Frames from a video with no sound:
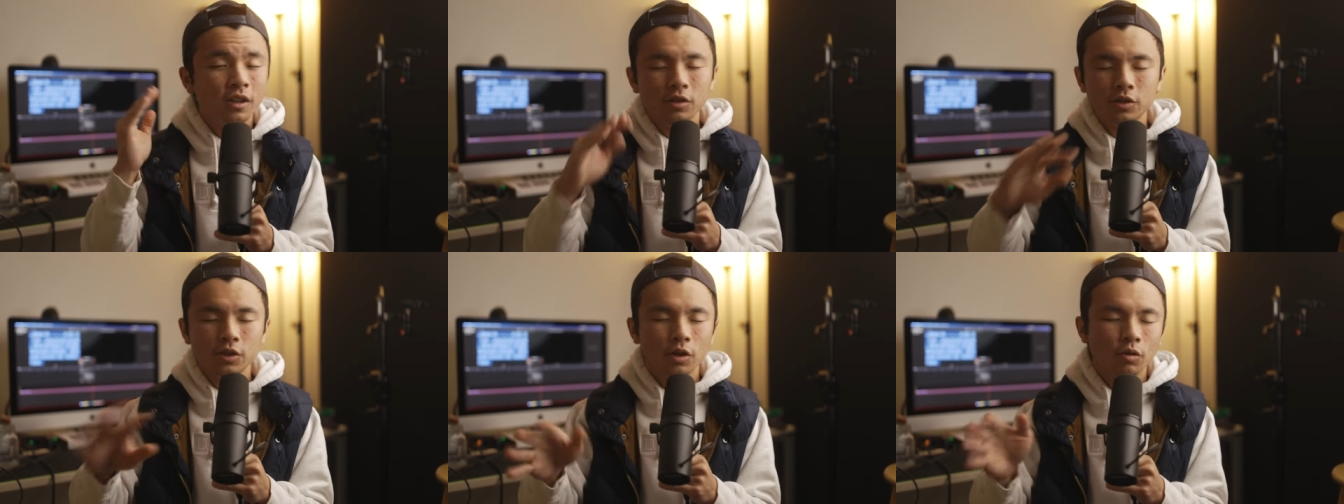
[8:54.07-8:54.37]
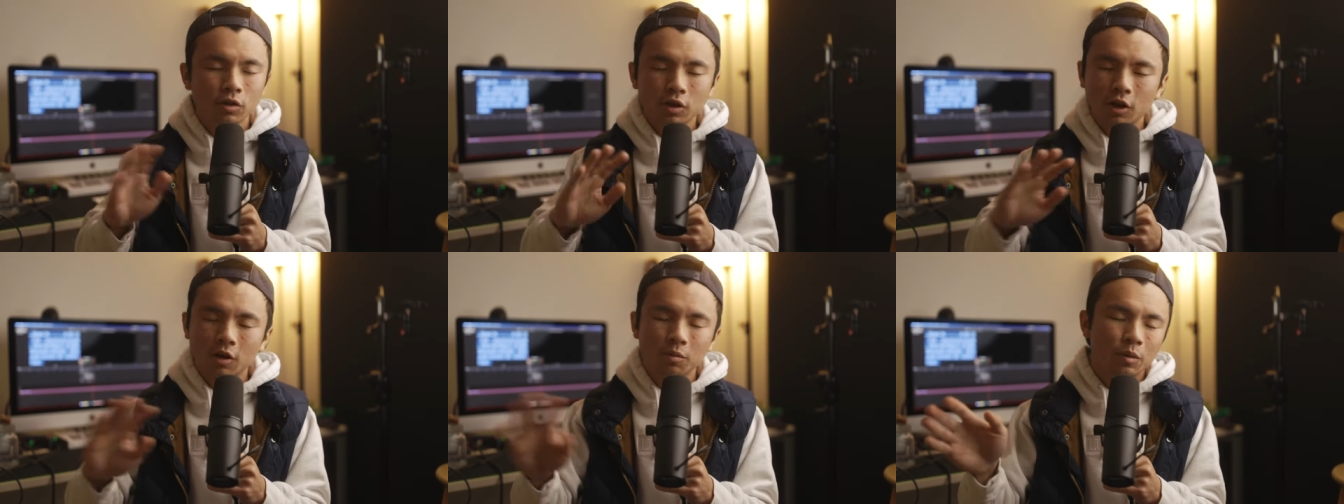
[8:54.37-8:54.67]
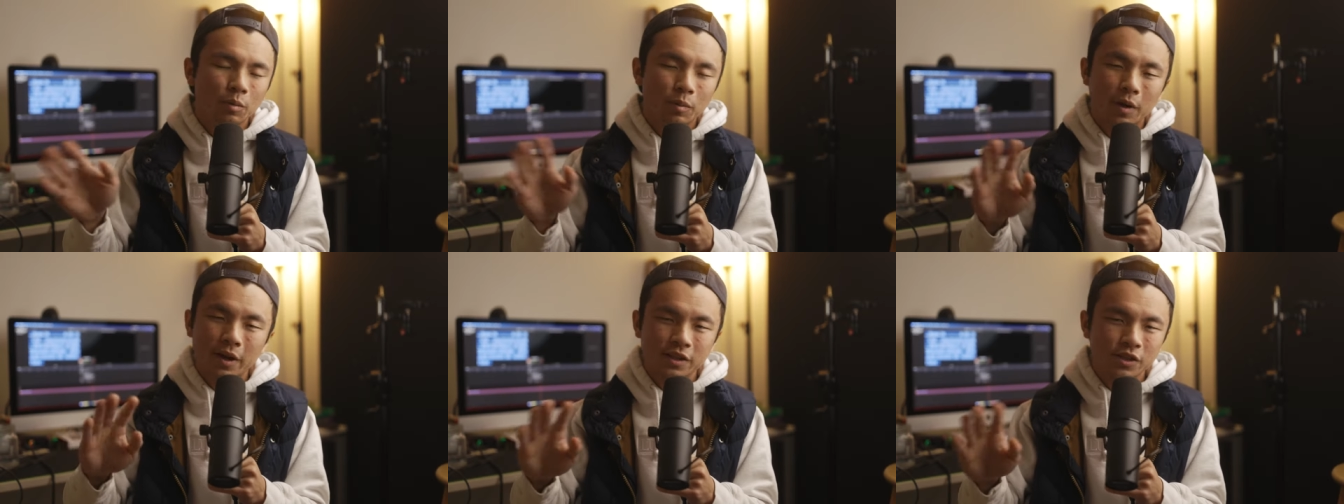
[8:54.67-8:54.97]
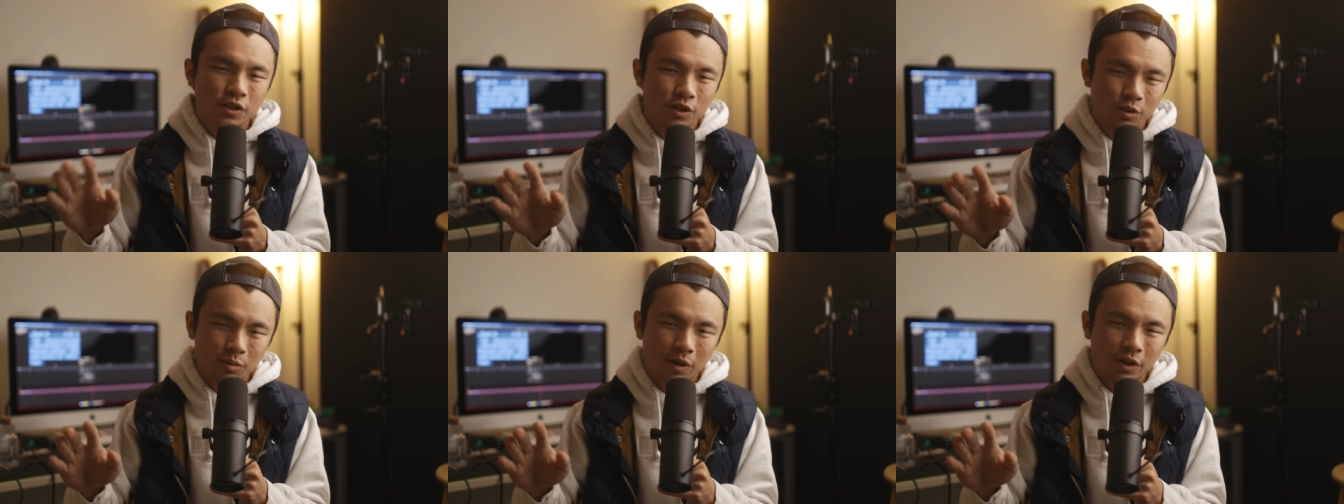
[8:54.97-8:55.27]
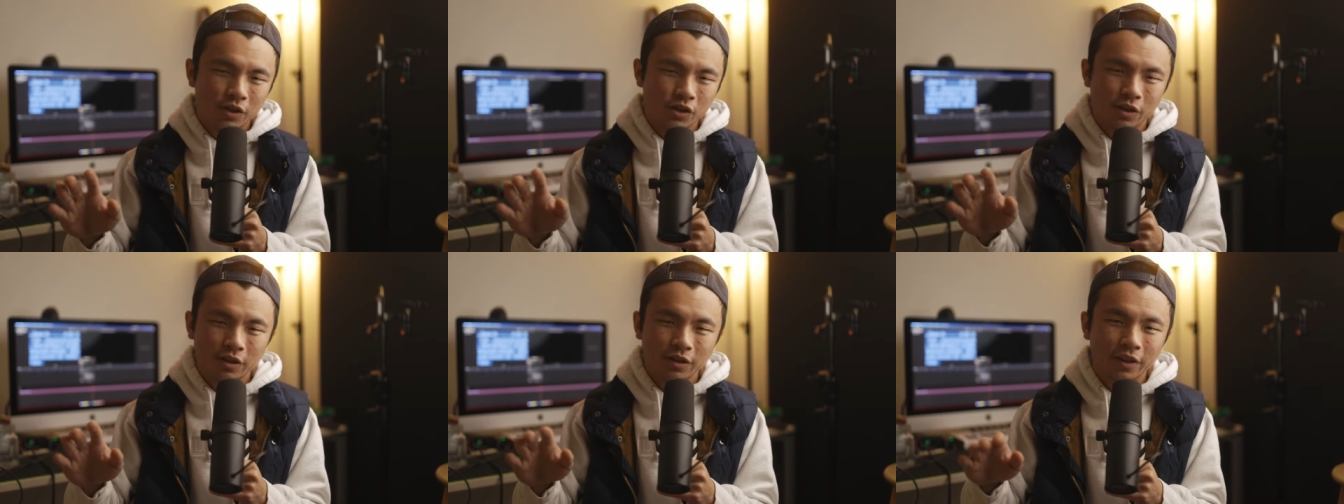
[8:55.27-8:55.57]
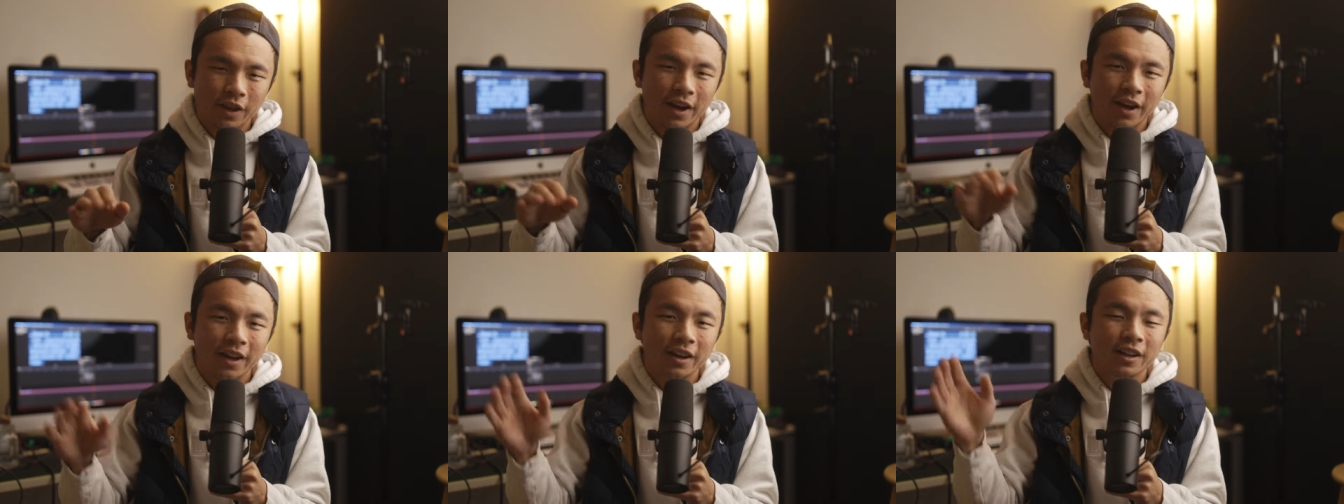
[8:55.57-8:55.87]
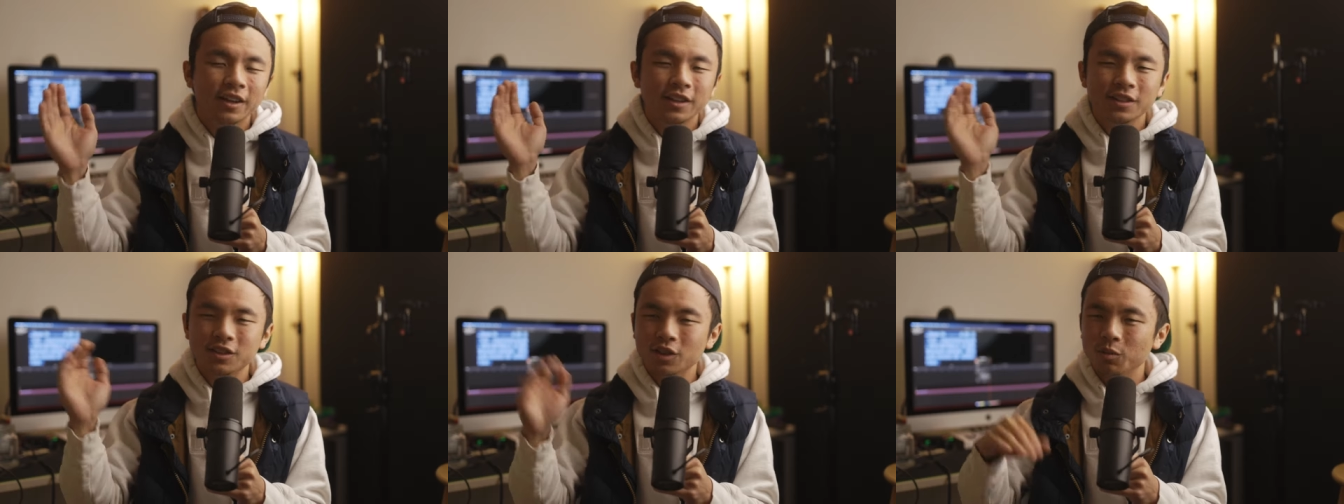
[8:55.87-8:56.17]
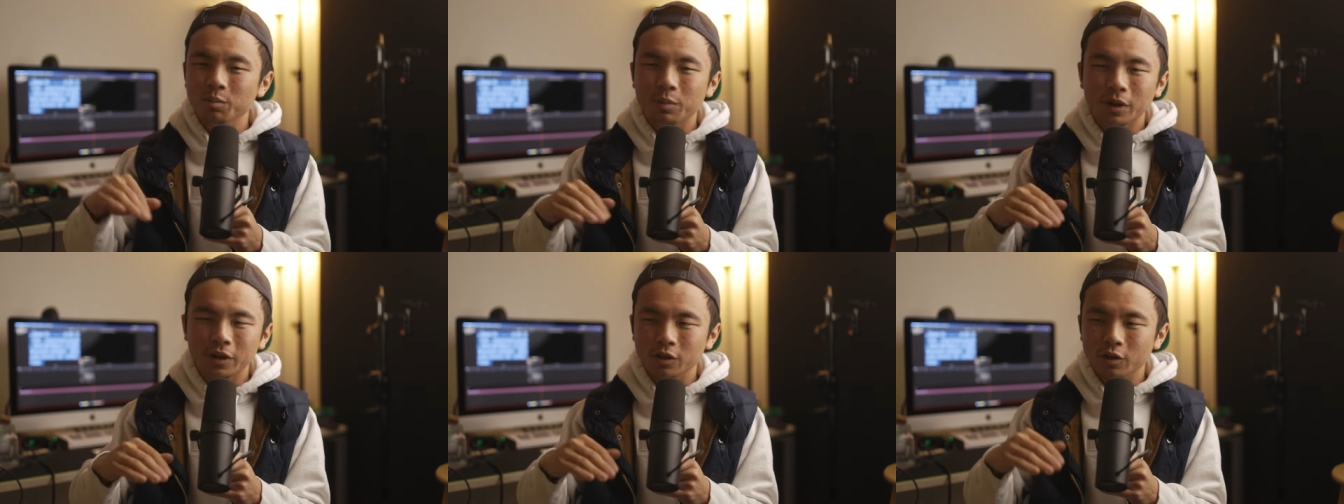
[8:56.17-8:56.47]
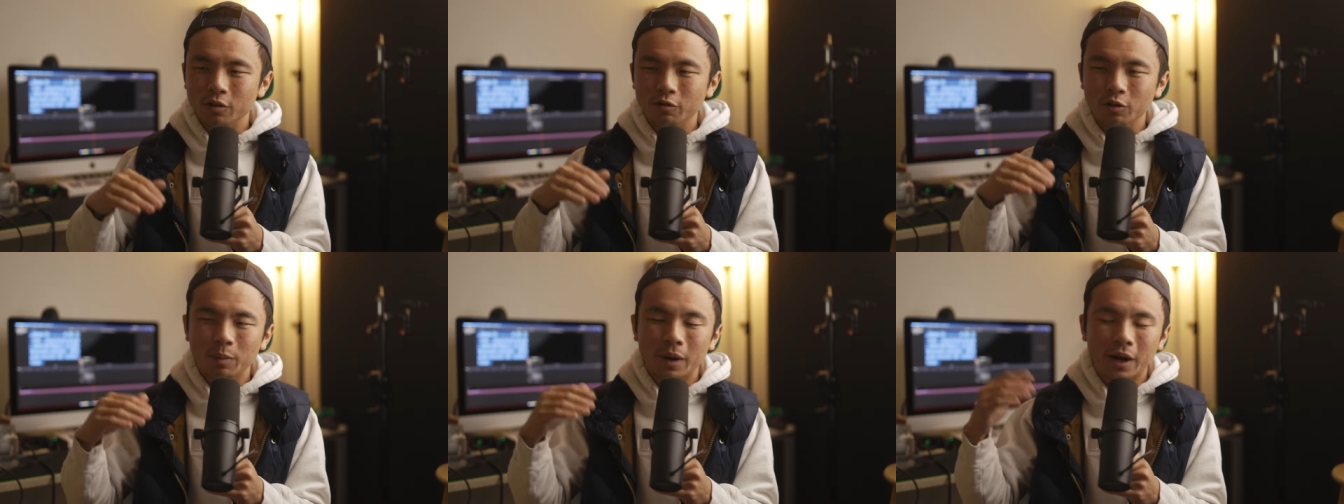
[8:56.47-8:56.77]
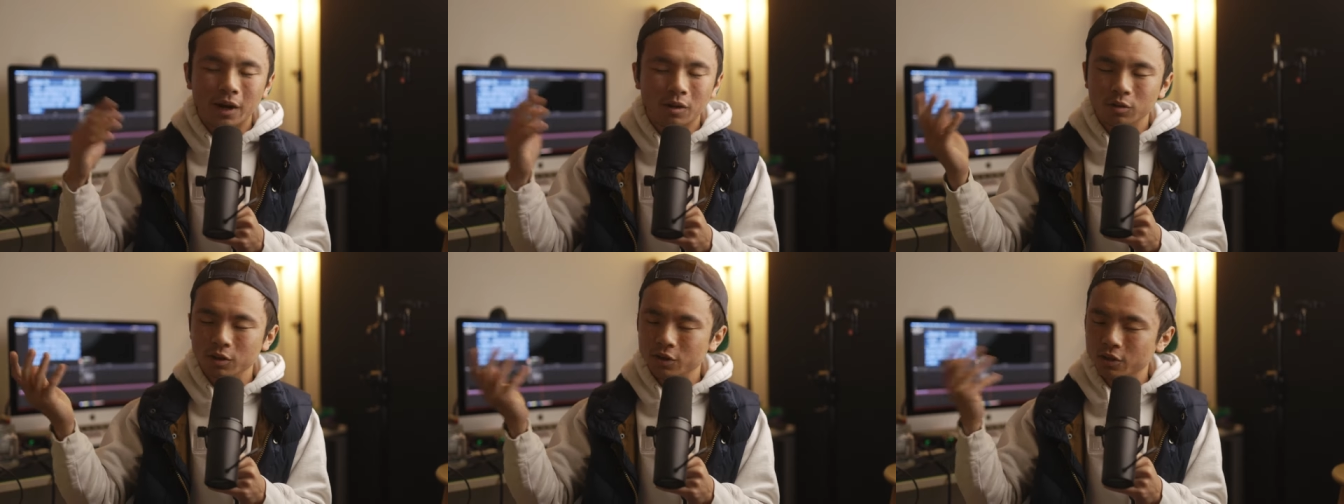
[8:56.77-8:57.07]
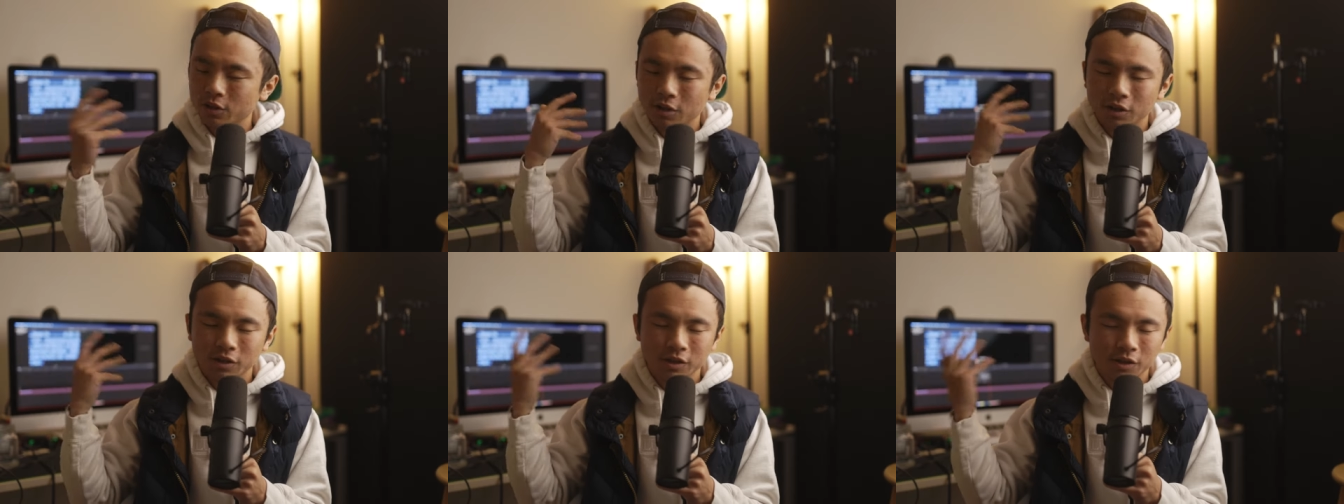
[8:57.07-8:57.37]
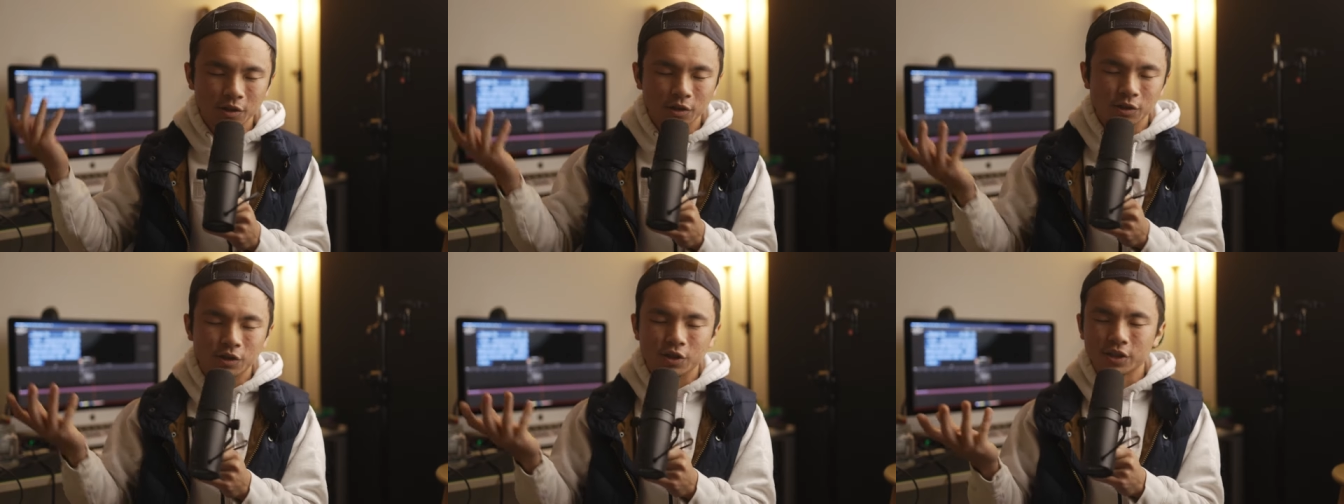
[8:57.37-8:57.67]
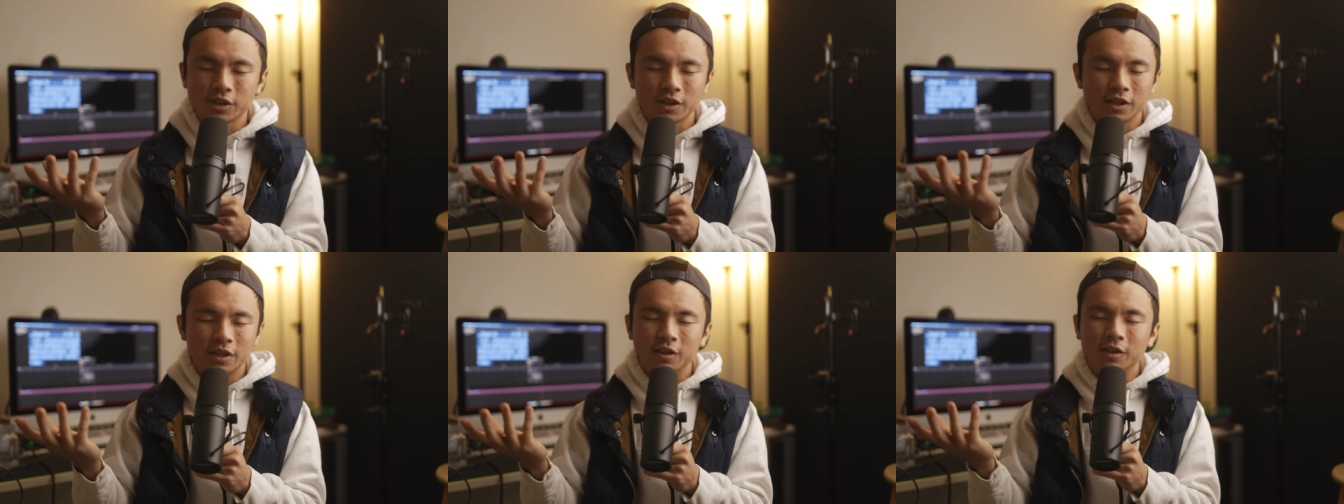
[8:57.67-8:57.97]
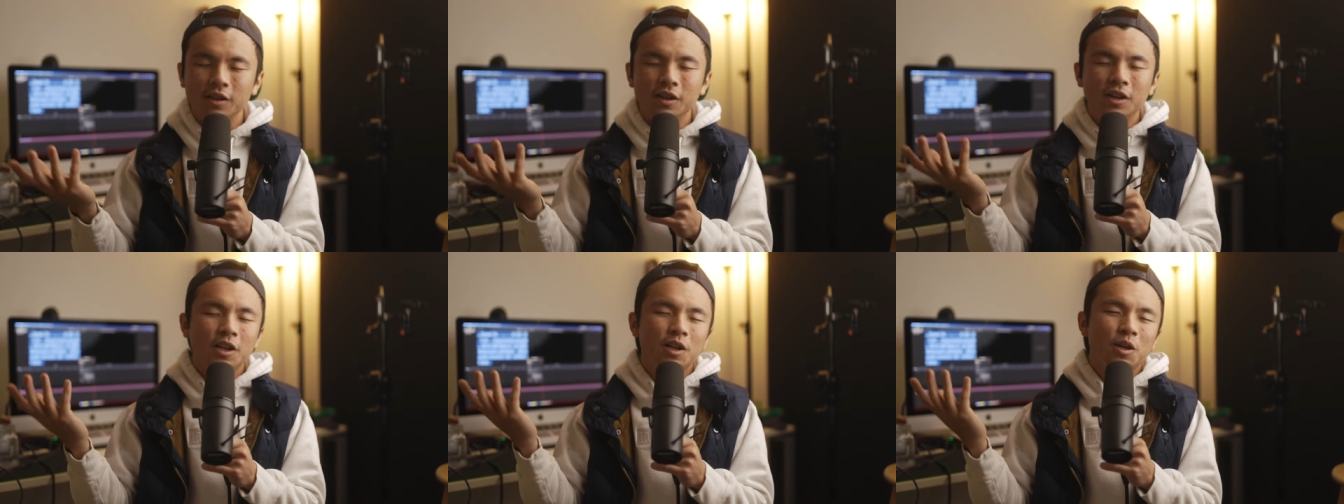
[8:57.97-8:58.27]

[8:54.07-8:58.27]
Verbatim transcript: Don't compromise too much on that. Don't bend over backwards, or else you're just gonna